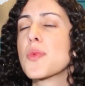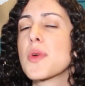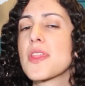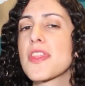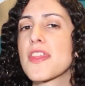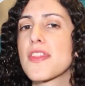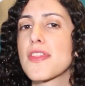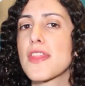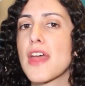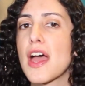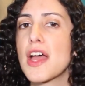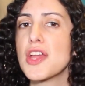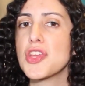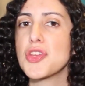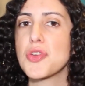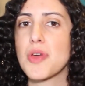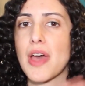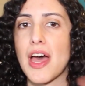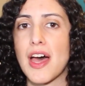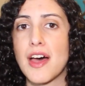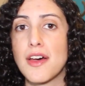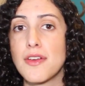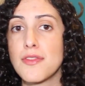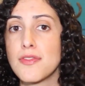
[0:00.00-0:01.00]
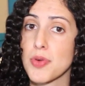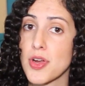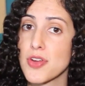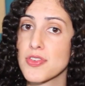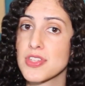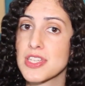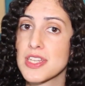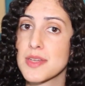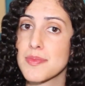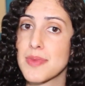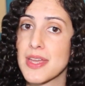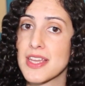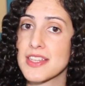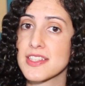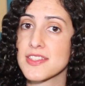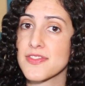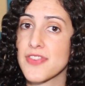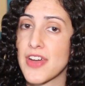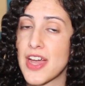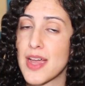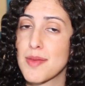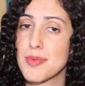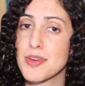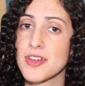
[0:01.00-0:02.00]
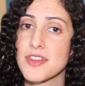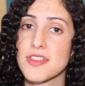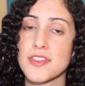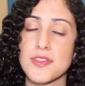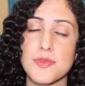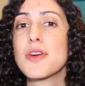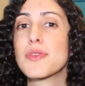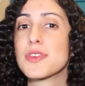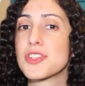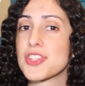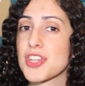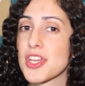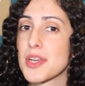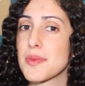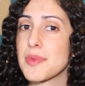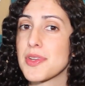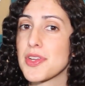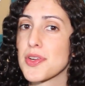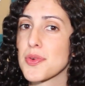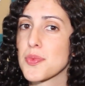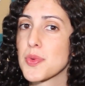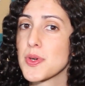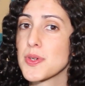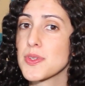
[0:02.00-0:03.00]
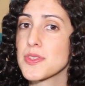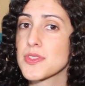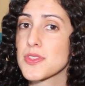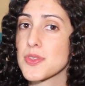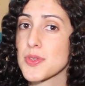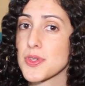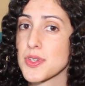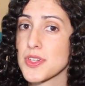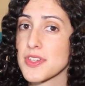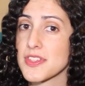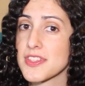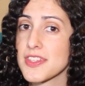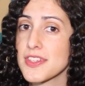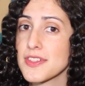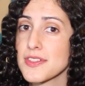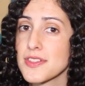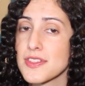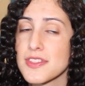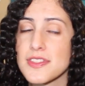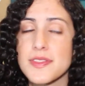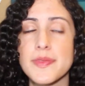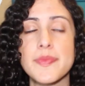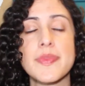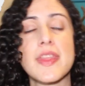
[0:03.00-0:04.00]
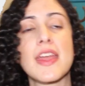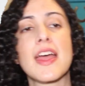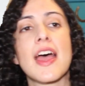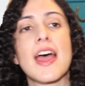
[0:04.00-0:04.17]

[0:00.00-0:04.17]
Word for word: Within that you have protein-based fibers, which are gonna be your wools or your silks,